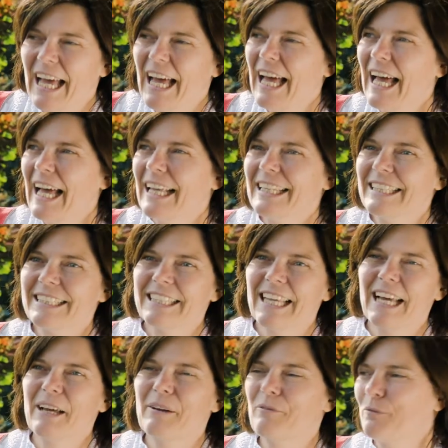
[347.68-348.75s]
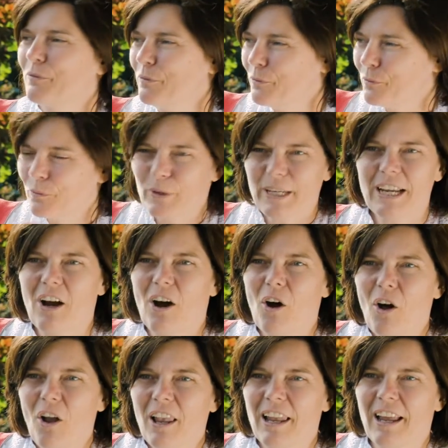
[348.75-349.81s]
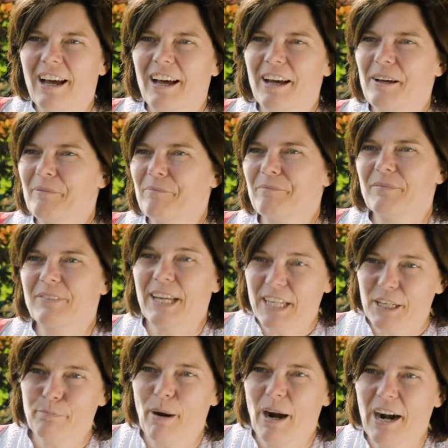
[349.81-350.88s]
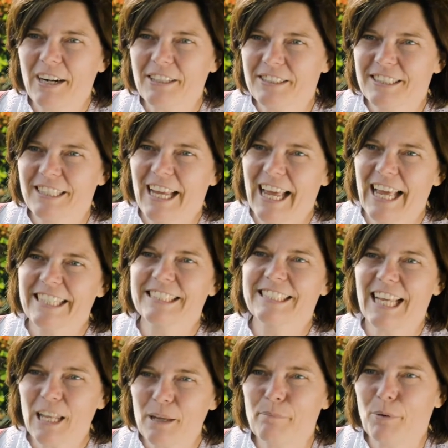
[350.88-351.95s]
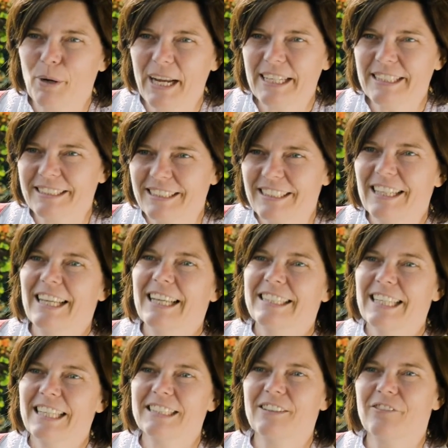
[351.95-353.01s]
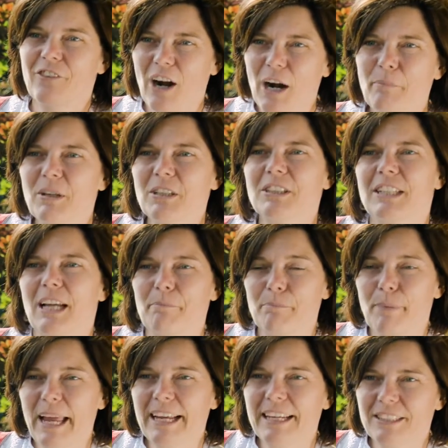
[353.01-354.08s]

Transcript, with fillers: And we all take part and celebrate that the farmers come back